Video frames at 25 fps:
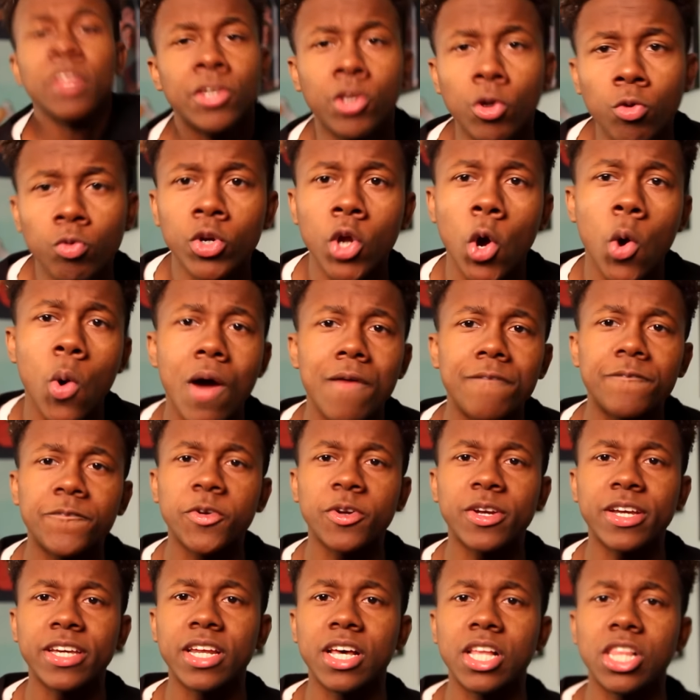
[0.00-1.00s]
You know I'm
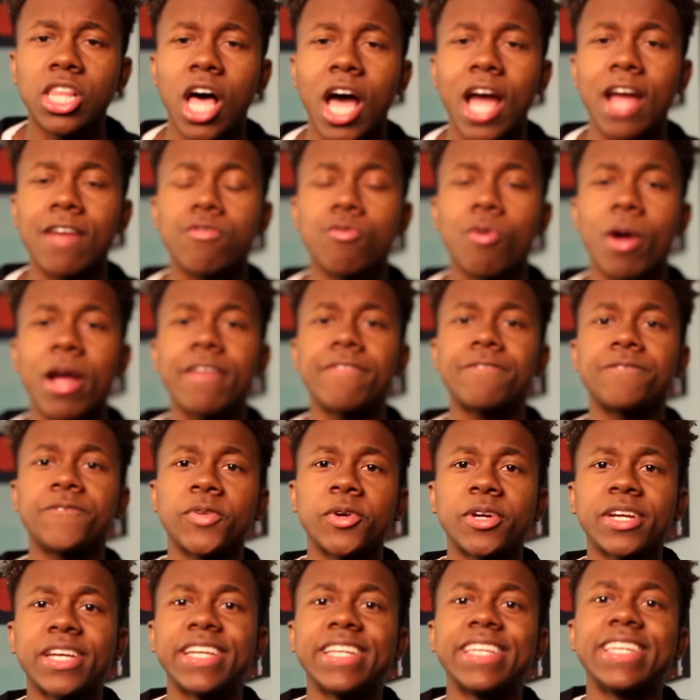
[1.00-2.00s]
freaking alive right
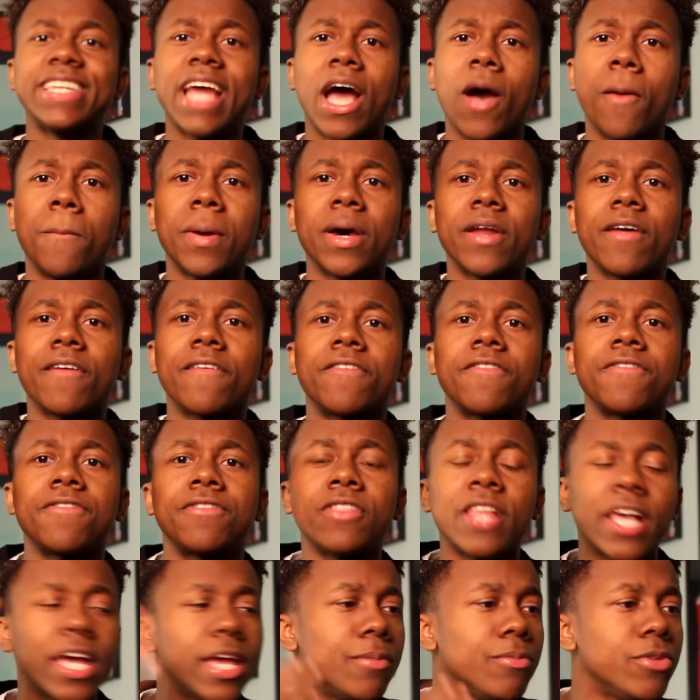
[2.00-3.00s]
freaking now. About to
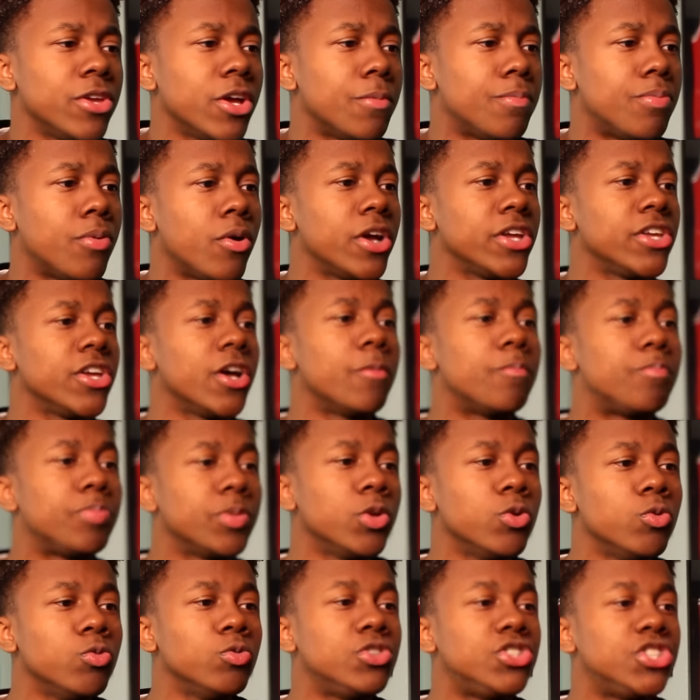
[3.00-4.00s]
flame your boy, your
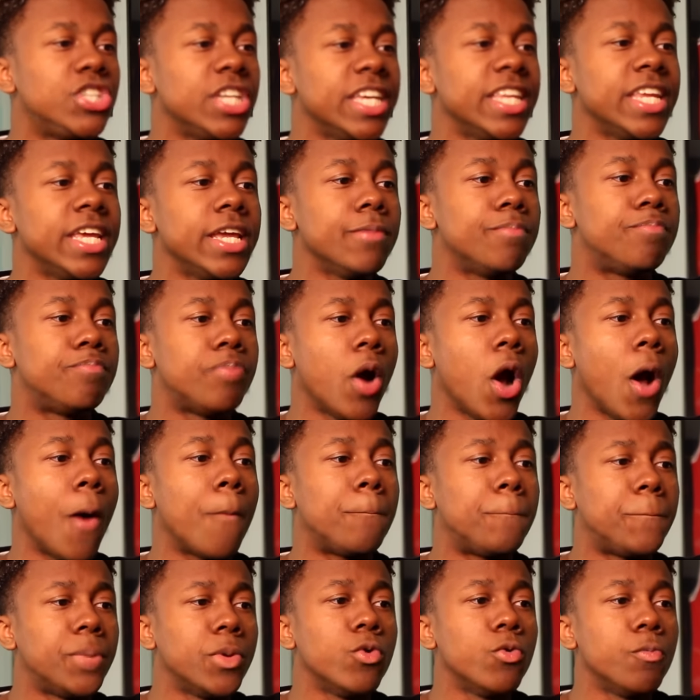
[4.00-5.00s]
blue genie.
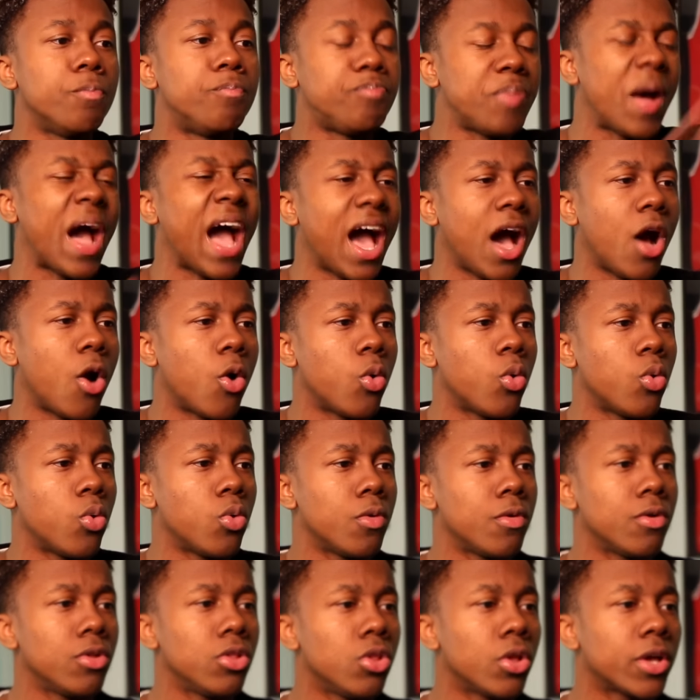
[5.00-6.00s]
Ba-boo-bow
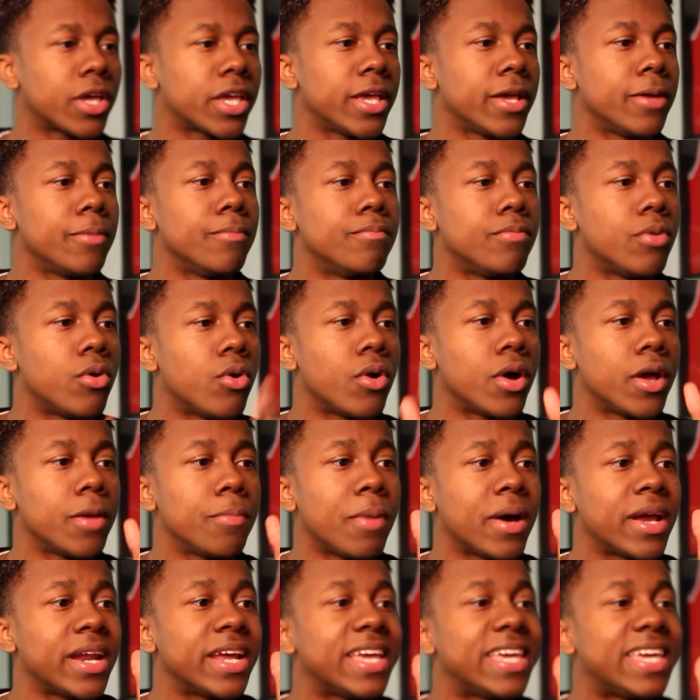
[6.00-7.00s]
looking boy.
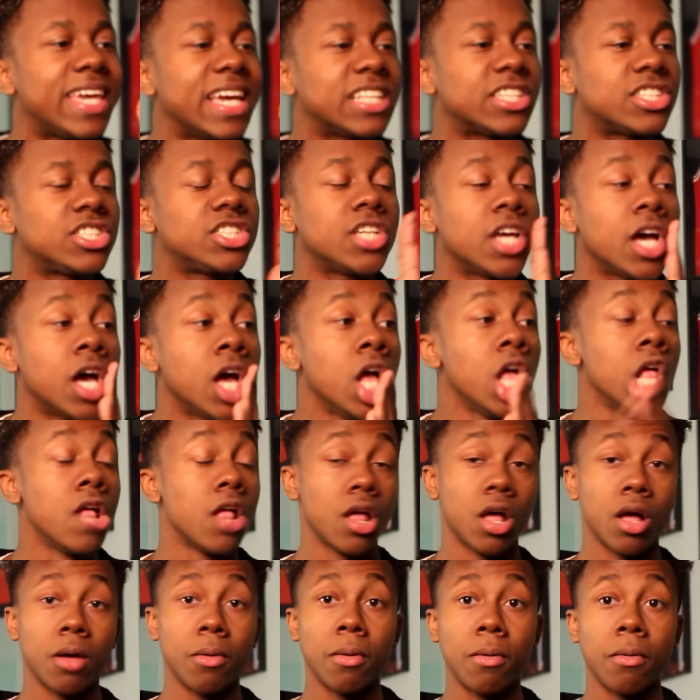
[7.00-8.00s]
About to get ya.
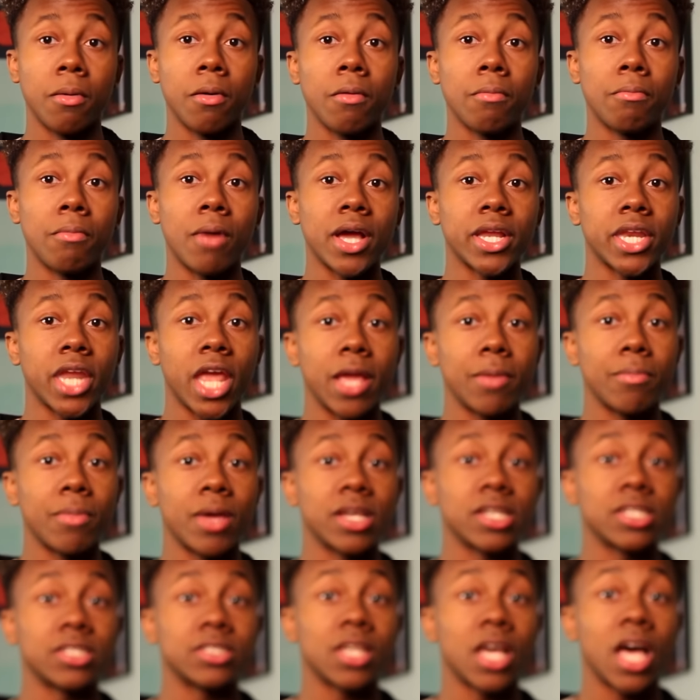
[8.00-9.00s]
My name
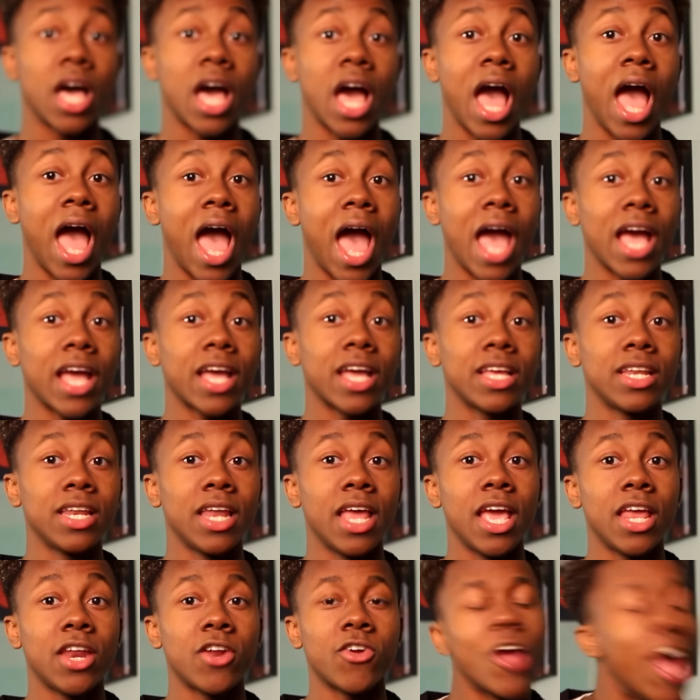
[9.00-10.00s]
is...
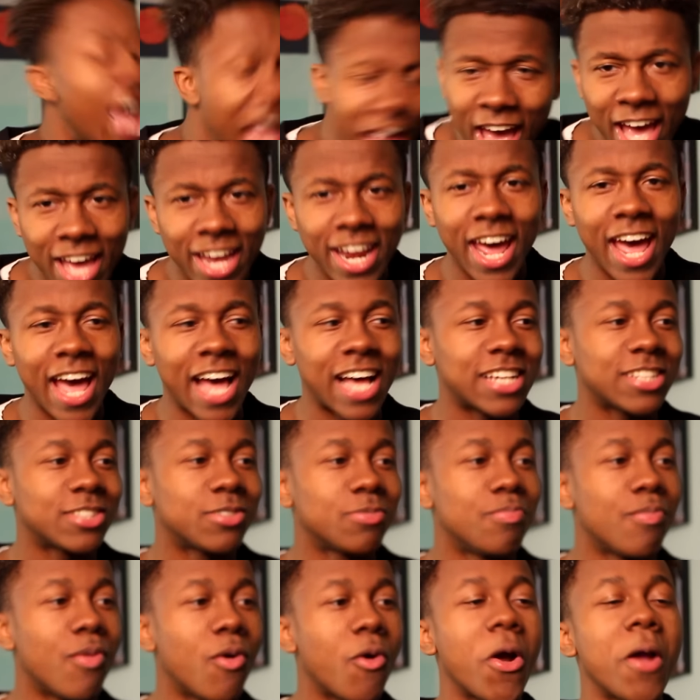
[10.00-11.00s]
Akinator, head
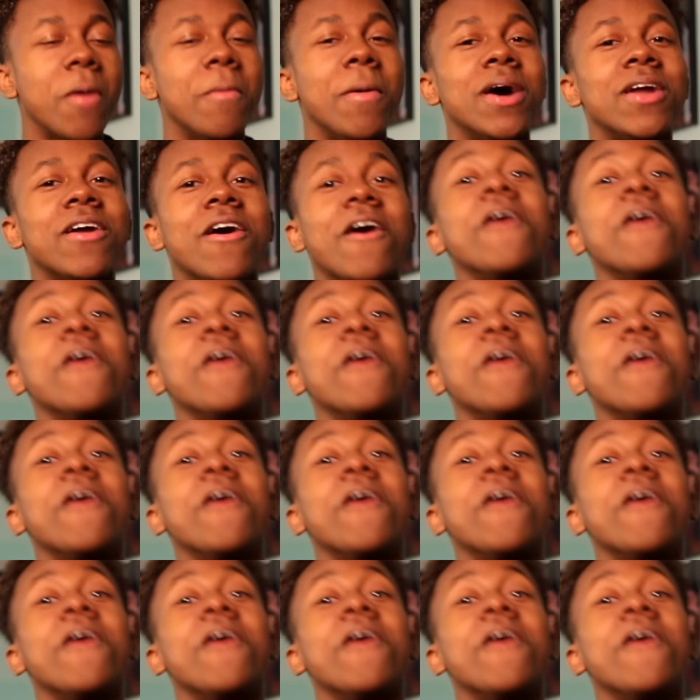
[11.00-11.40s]
ass boy, but